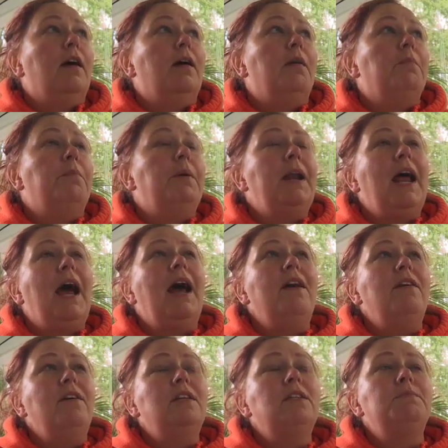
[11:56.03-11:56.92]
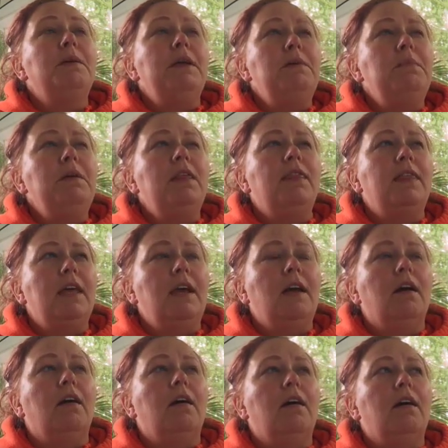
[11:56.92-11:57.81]
But it's made me
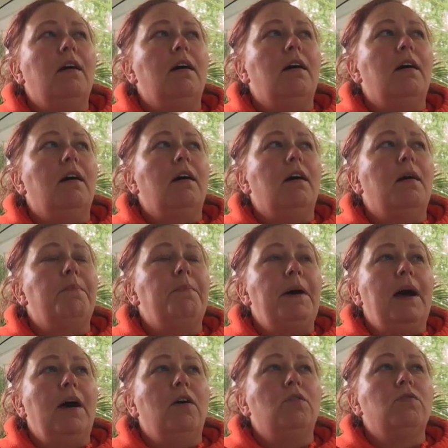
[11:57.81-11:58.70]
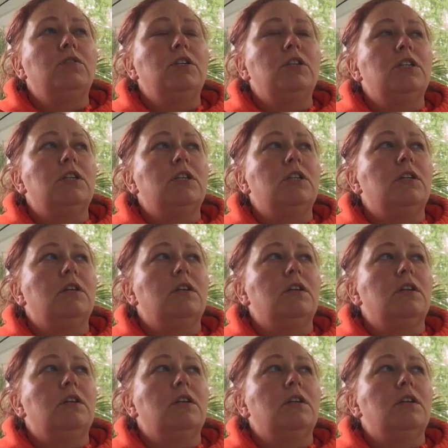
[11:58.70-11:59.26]
think about